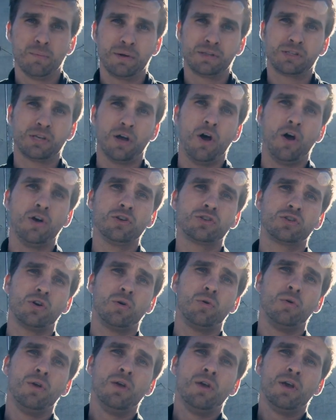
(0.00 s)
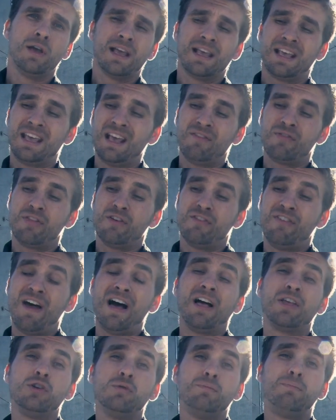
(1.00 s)
but to also give the
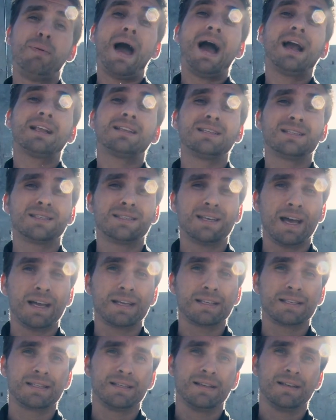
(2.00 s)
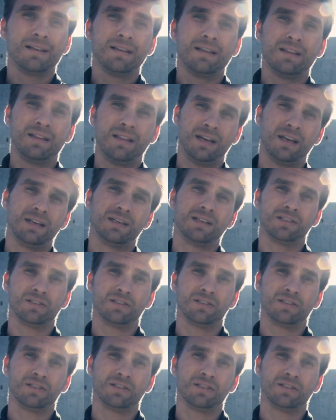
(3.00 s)
value back to sex that it